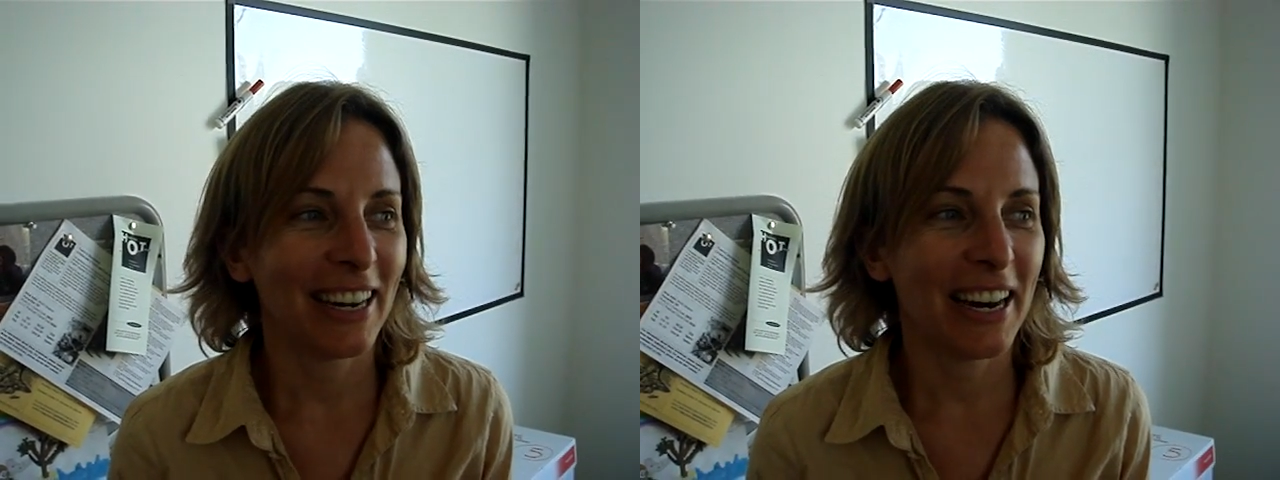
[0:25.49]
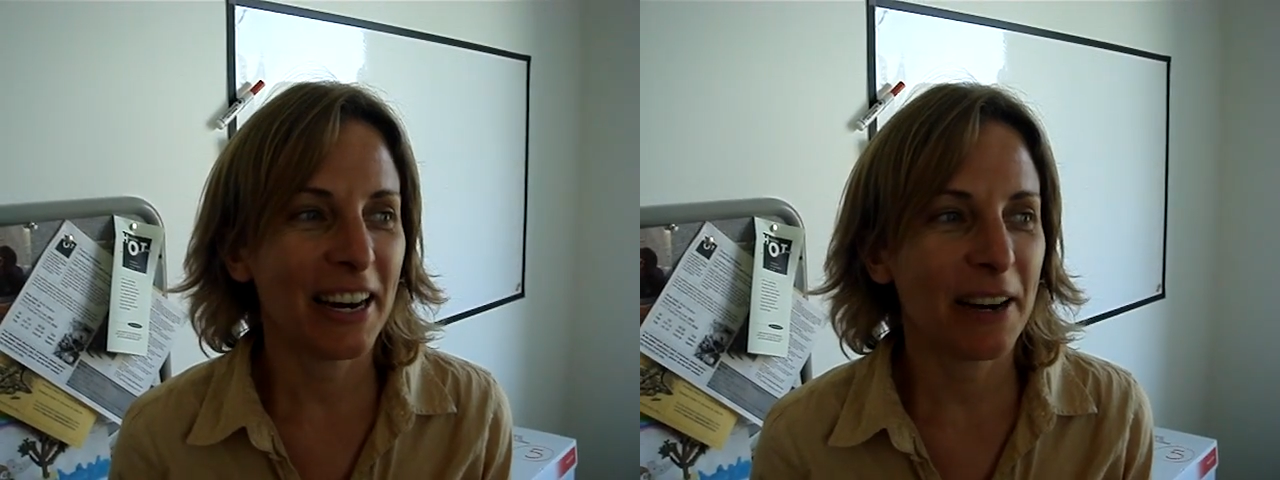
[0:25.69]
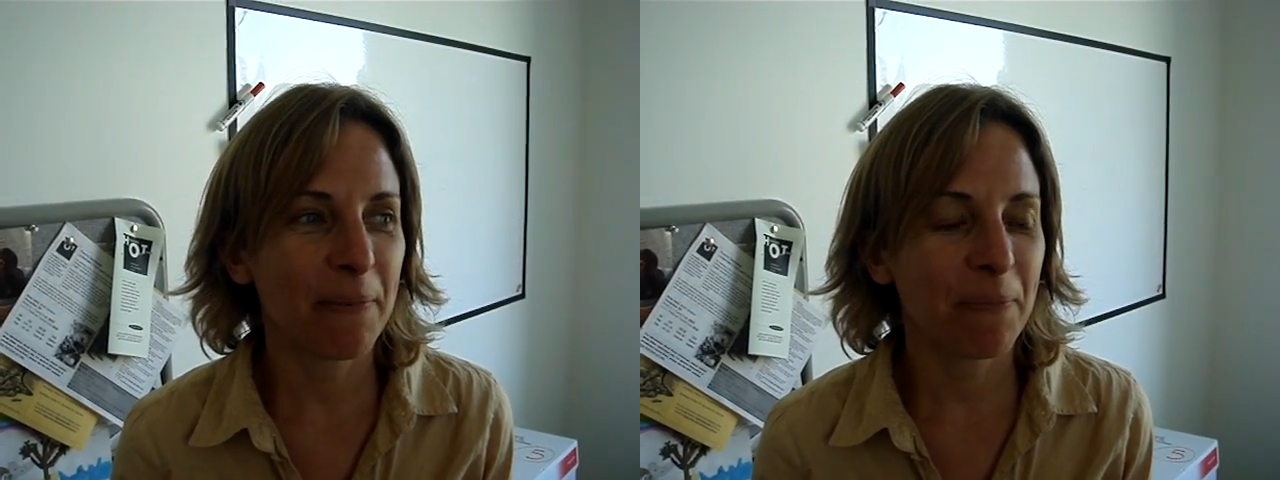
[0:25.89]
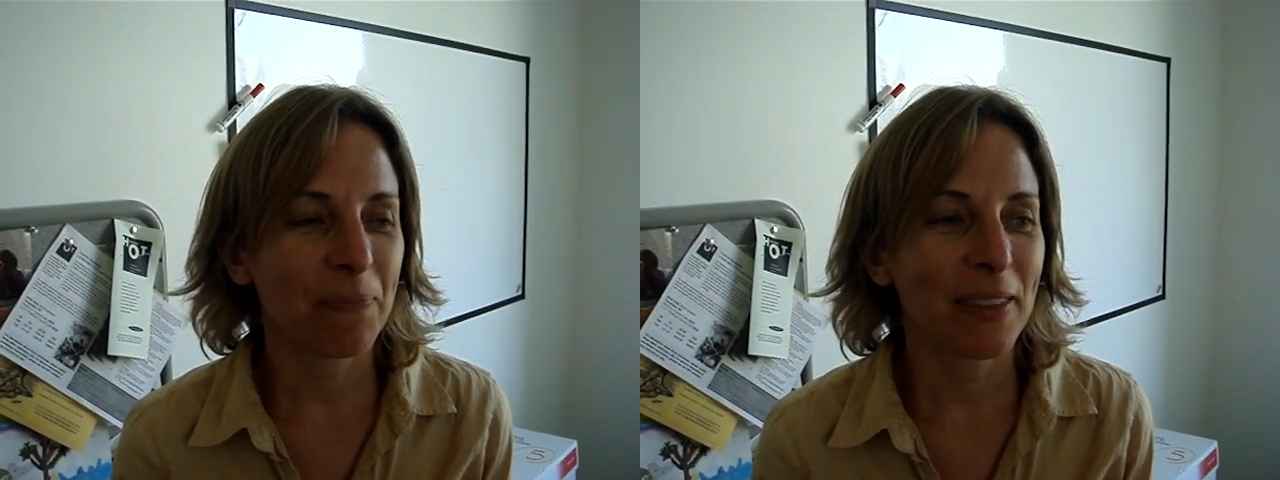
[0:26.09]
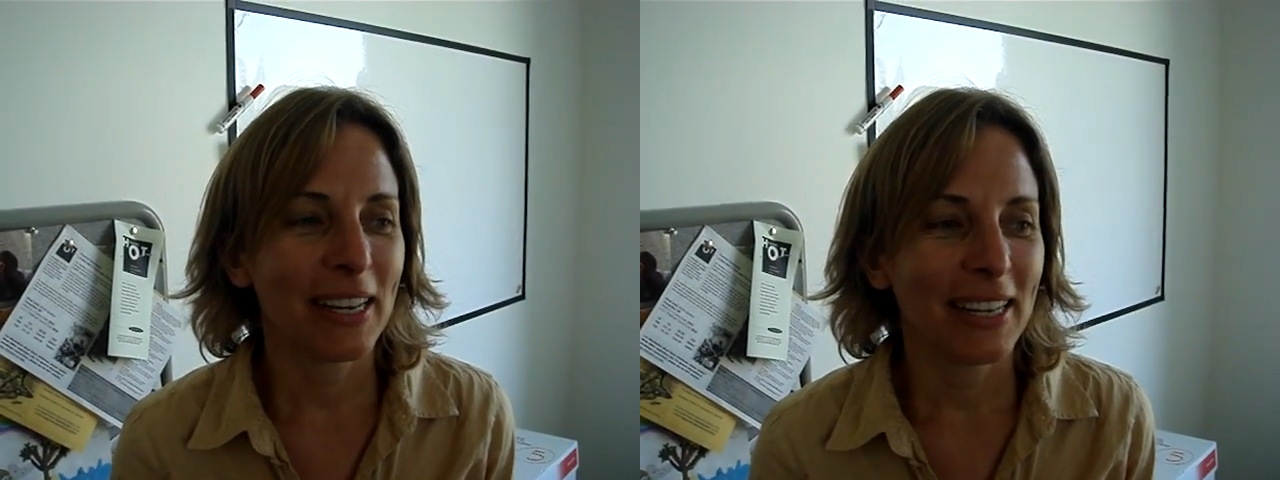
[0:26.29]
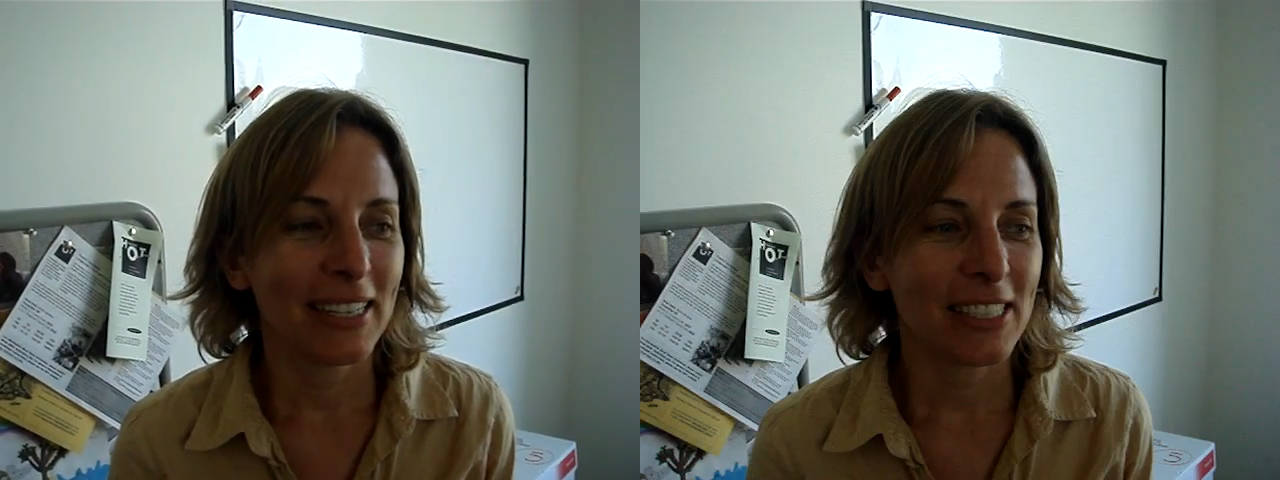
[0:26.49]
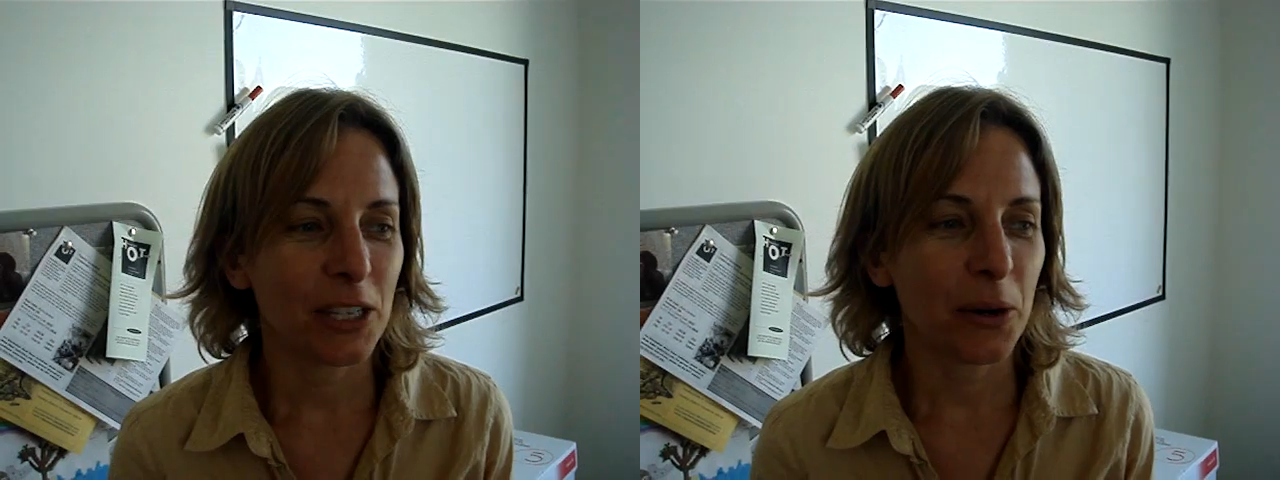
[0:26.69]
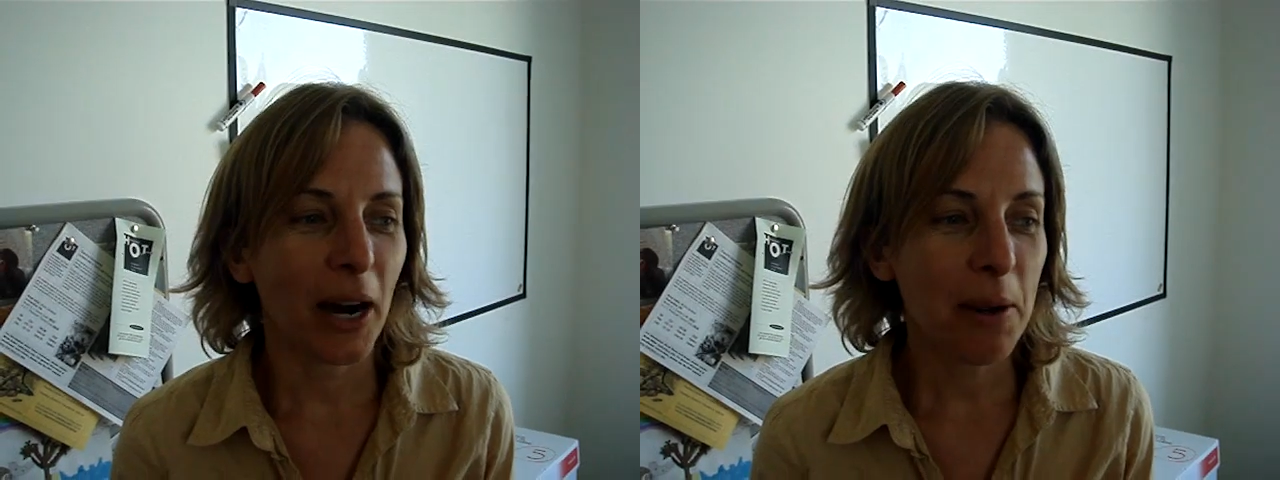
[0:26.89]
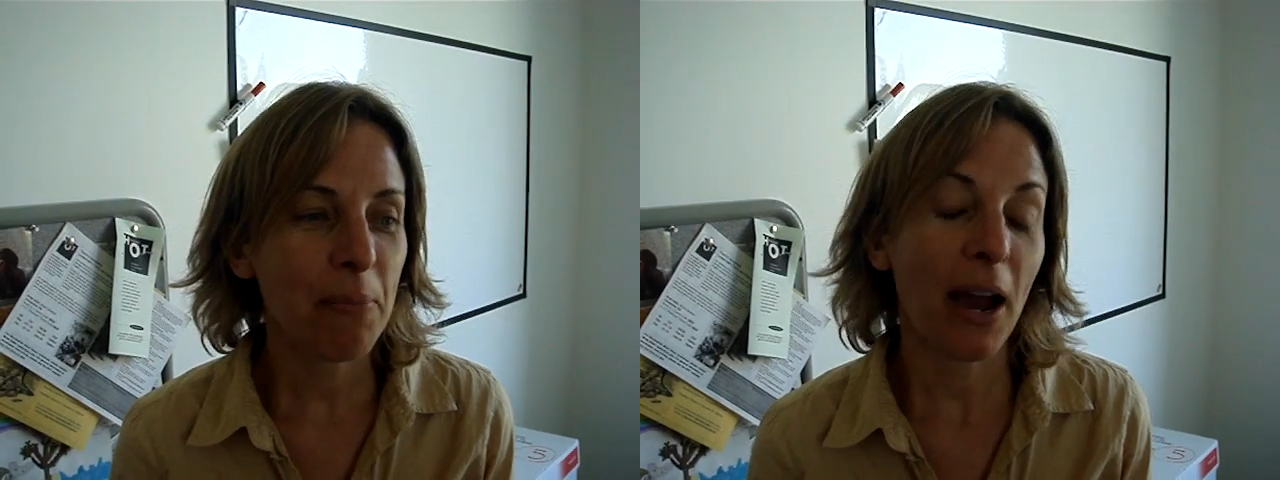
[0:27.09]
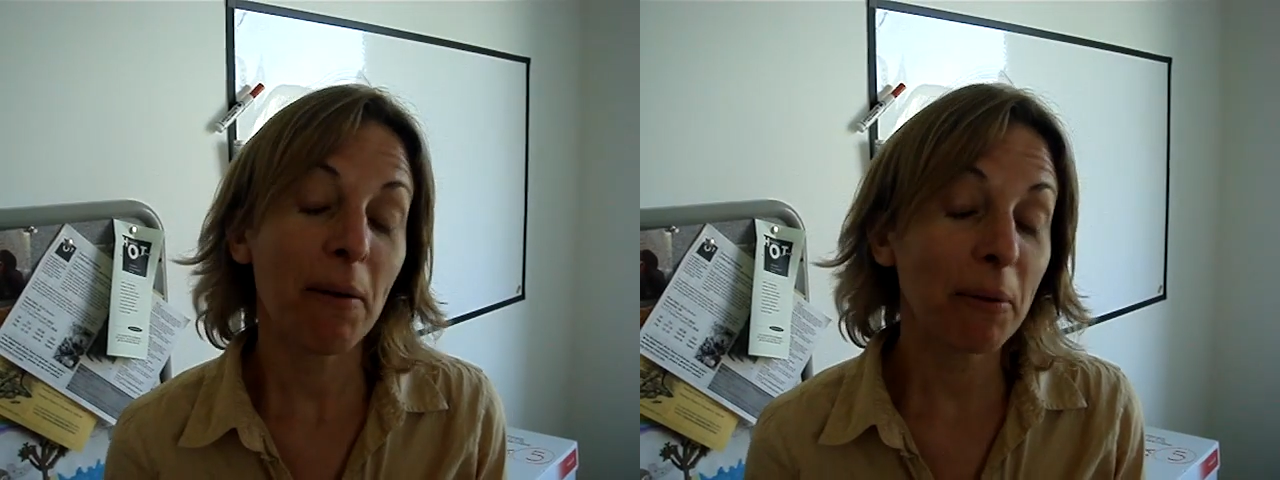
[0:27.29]
Um, so I
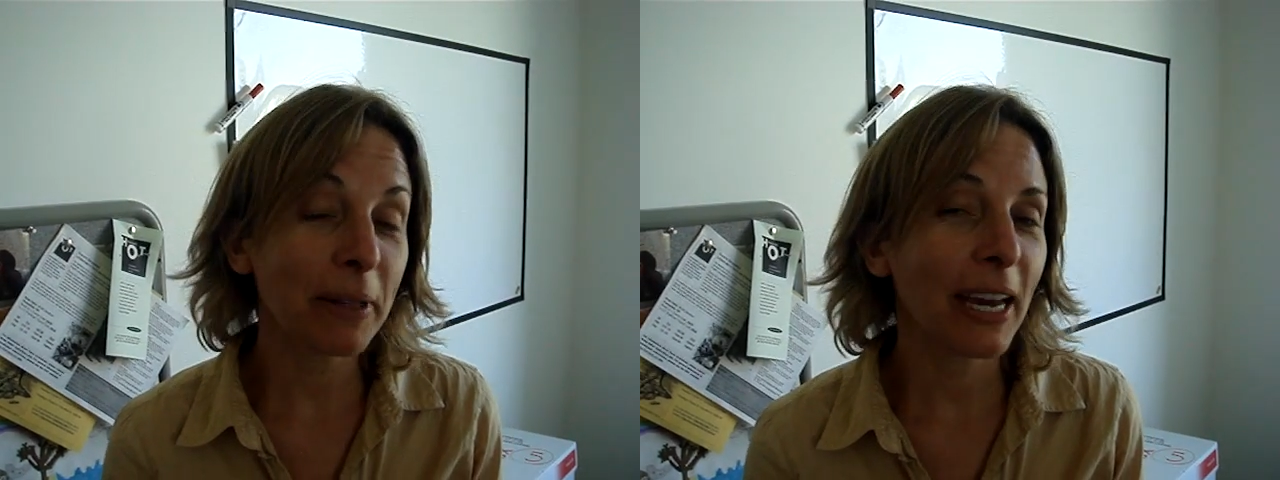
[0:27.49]
probably